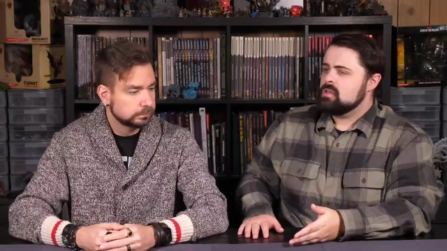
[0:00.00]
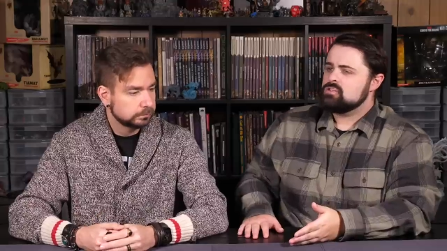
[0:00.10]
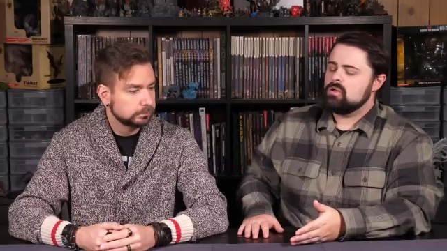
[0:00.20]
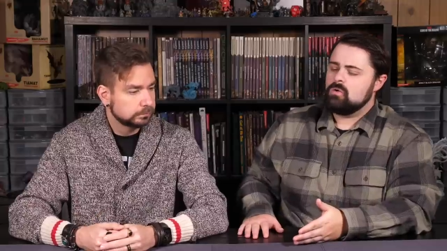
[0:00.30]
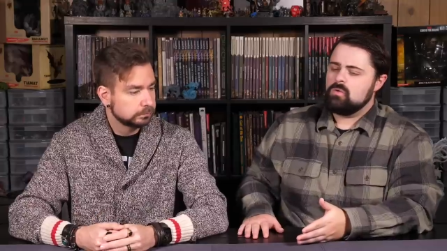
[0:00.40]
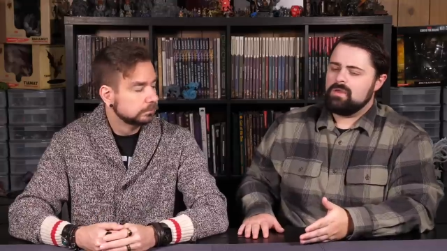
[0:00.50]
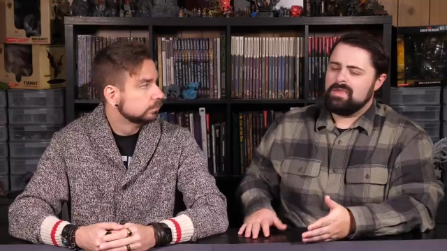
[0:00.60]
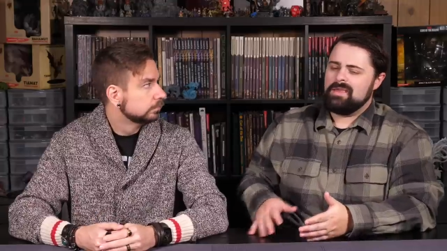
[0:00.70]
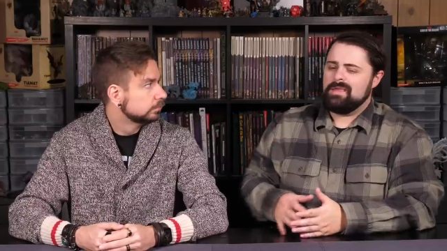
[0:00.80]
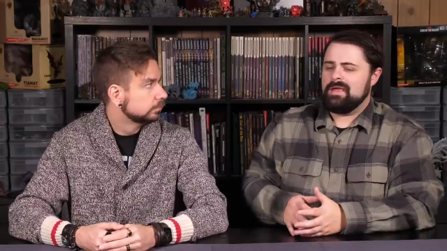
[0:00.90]
Speaker 1: so
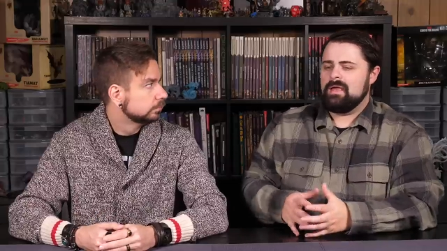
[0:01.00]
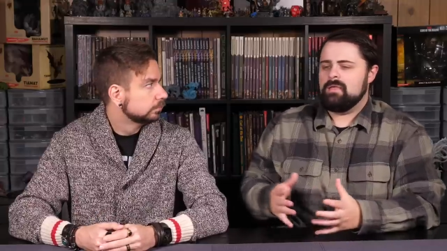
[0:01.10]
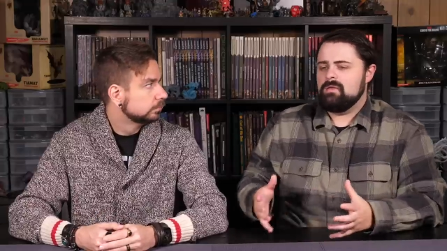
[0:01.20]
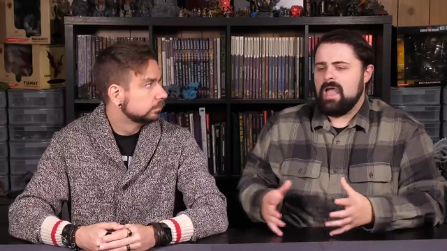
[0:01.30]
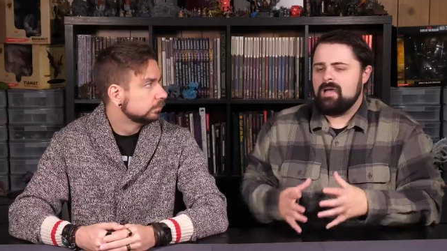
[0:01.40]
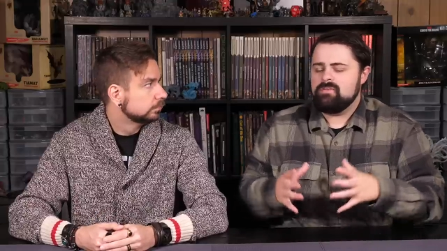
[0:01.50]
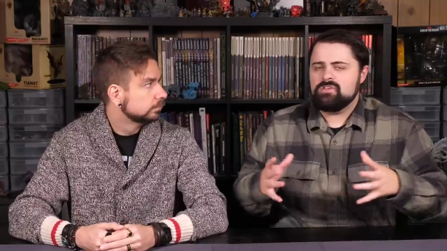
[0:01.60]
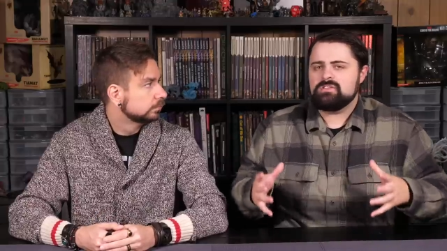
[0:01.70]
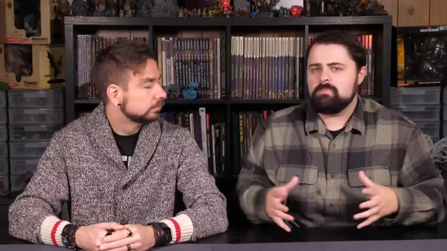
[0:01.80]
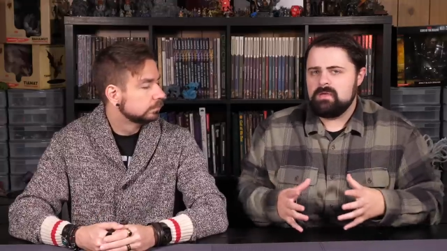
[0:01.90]
having
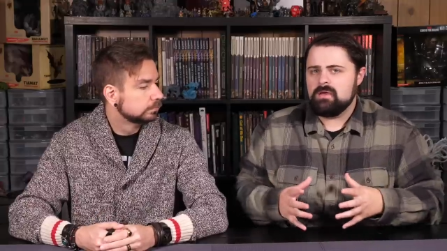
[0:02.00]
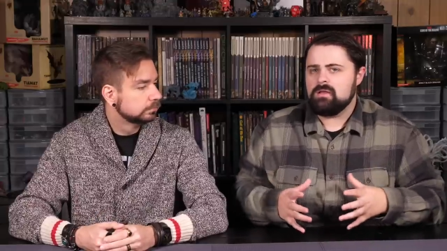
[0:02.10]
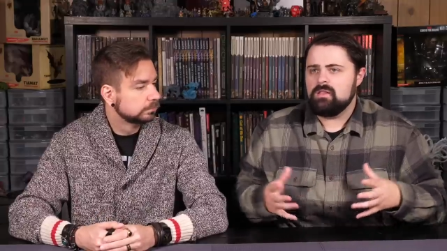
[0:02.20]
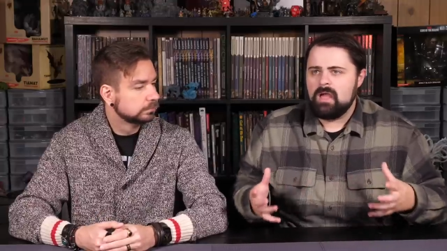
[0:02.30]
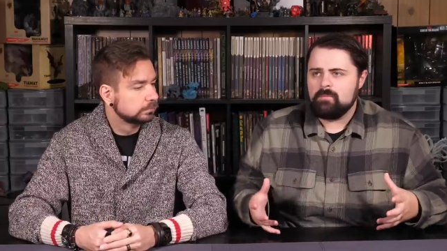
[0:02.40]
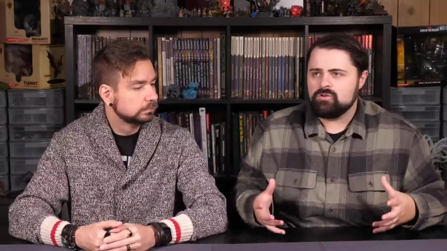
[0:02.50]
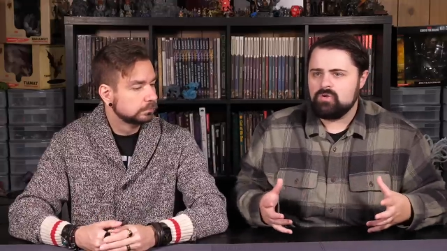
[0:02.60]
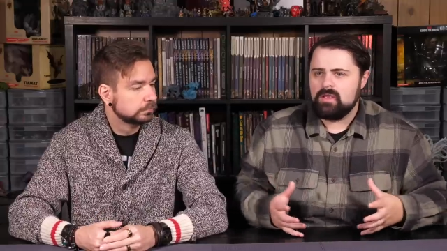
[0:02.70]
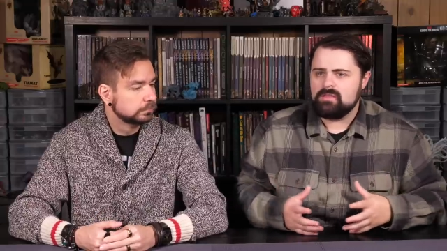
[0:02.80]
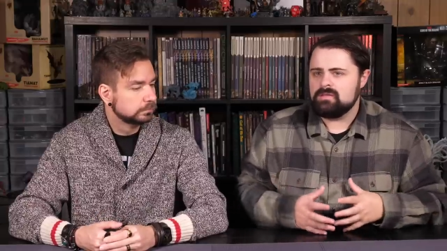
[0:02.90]
just to be a climber
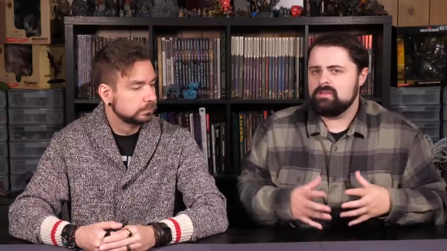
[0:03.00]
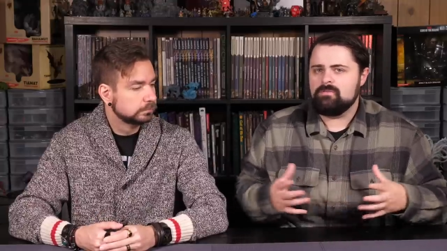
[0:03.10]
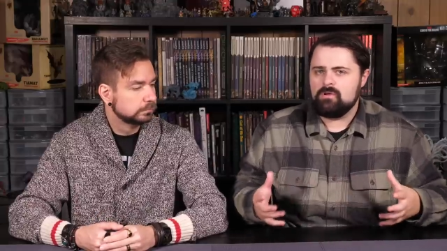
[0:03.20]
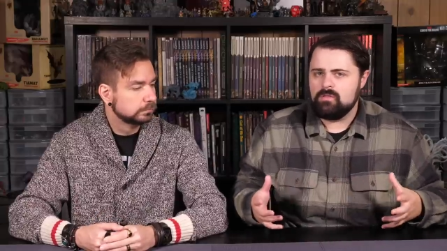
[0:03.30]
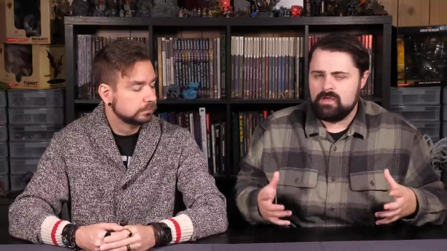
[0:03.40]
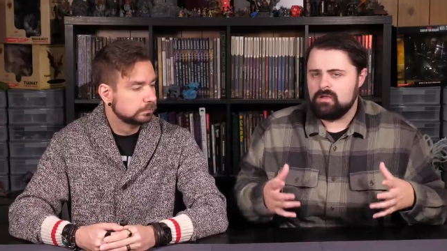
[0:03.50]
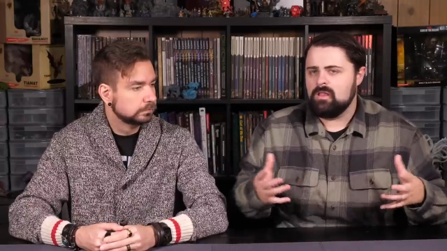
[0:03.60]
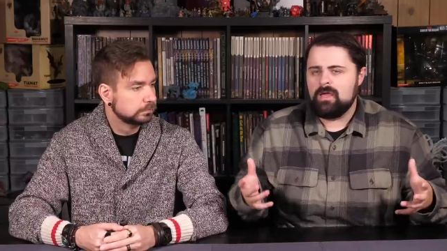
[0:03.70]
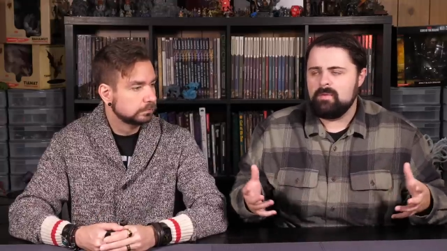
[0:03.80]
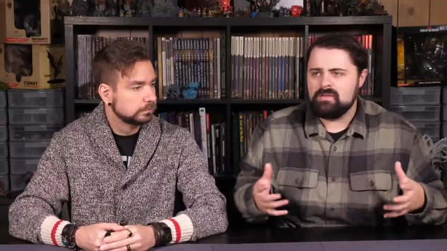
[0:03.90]
trait that difficult that
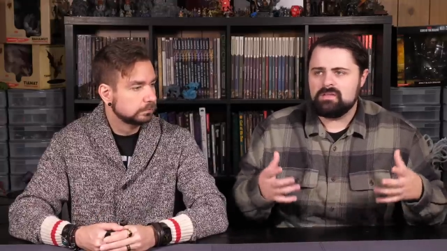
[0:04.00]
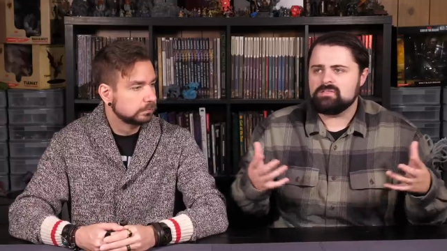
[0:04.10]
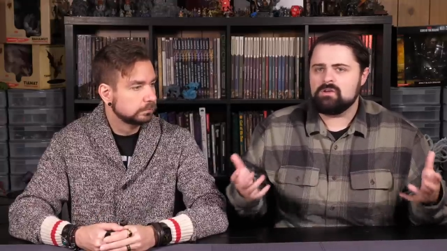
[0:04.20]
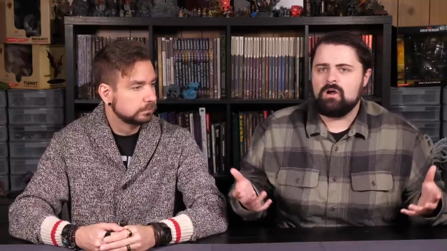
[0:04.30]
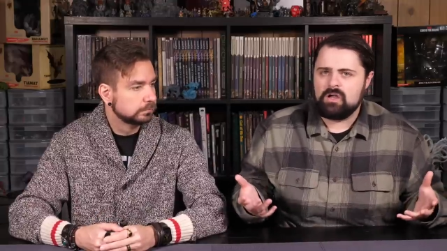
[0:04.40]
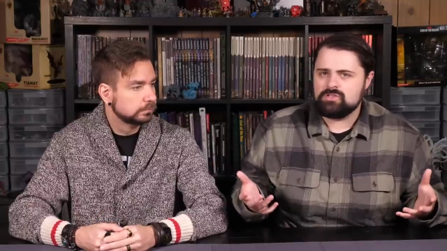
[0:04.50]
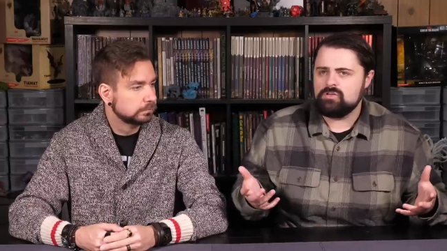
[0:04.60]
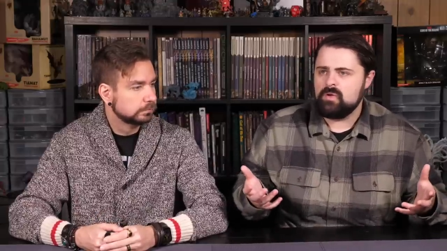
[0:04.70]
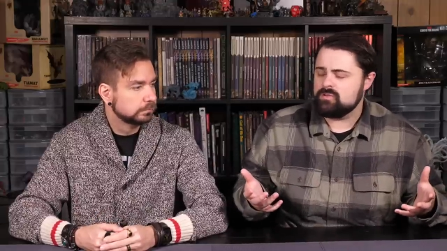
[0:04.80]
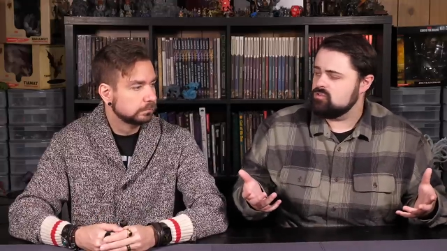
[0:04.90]
climbing doesn't cost
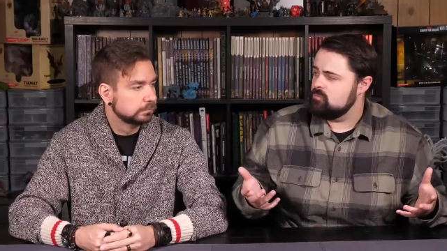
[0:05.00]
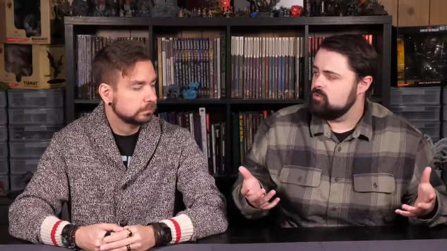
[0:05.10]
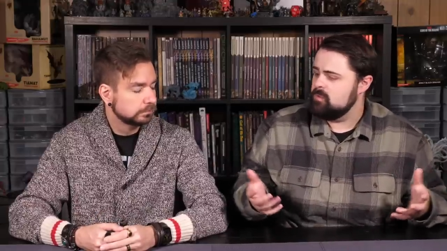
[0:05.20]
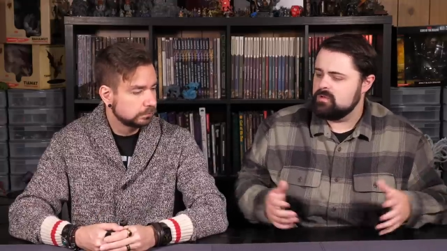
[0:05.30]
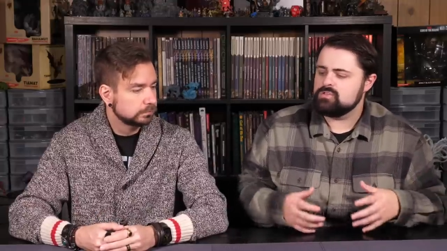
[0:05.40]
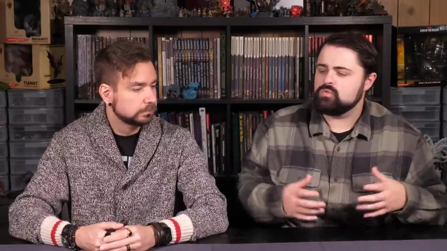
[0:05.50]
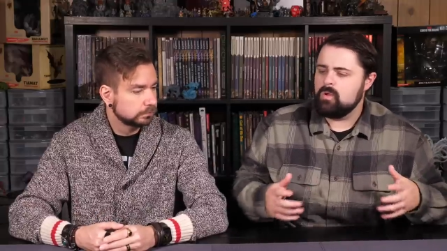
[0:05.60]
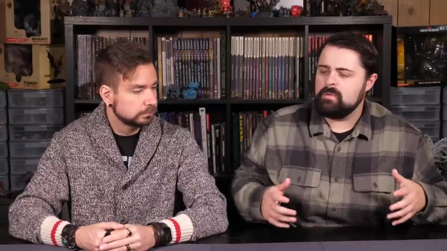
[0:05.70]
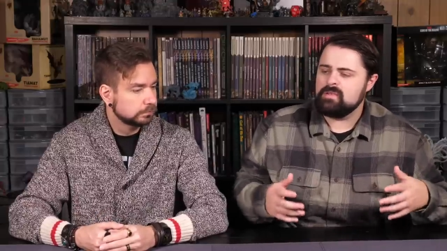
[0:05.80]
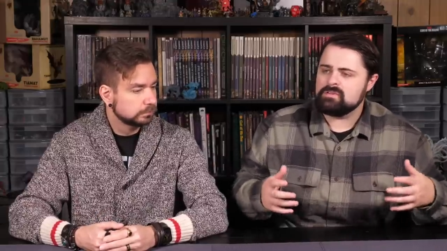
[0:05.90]
you extra movement,
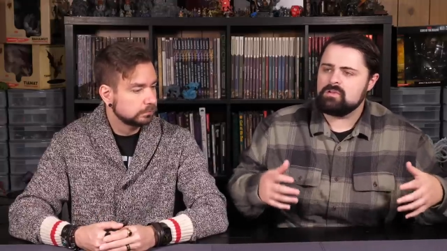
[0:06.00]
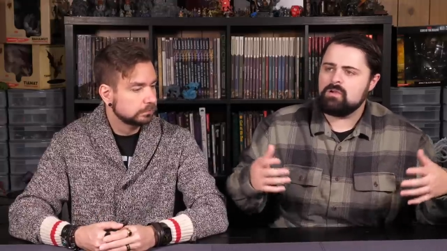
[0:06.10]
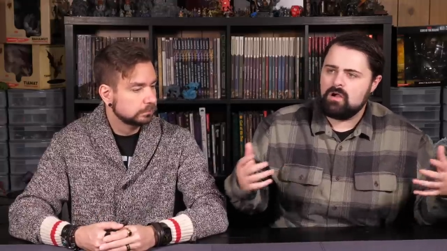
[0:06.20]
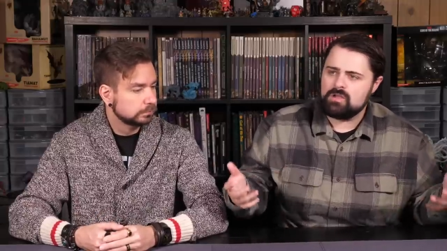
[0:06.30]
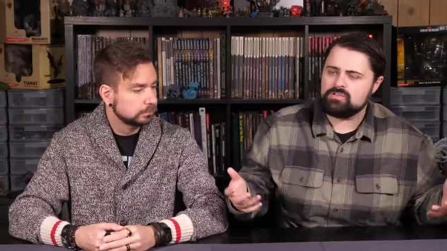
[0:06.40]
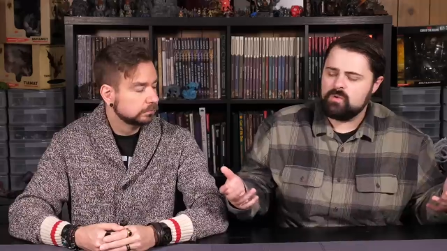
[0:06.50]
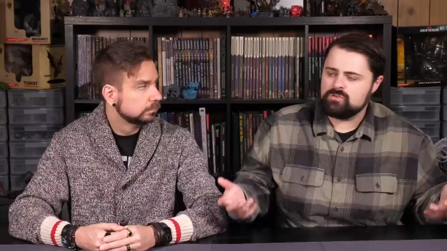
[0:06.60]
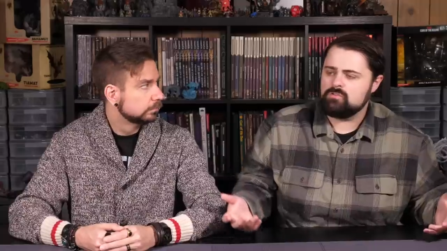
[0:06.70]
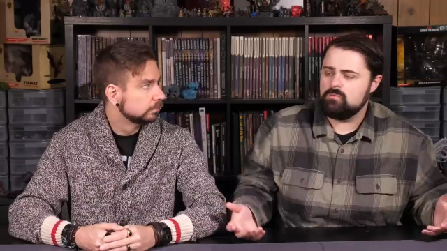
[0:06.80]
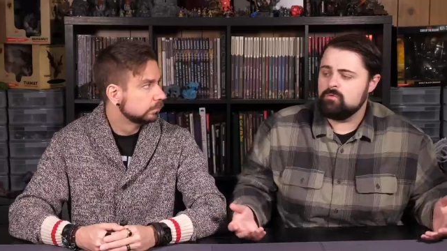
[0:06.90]
swimming doesn't cost you
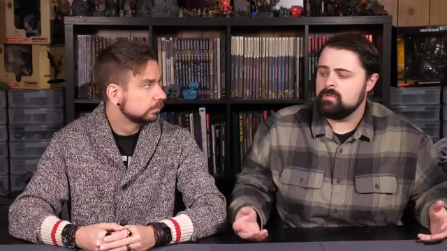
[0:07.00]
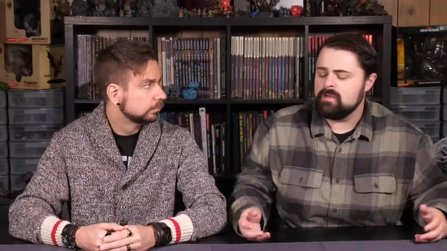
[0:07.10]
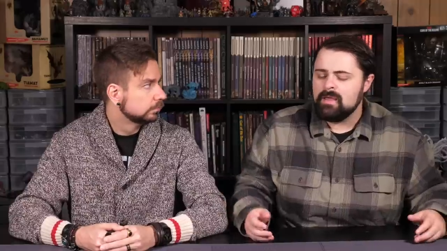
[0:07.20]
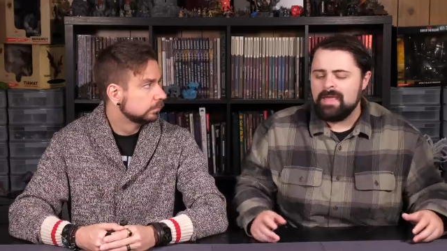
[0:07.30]
extra movement.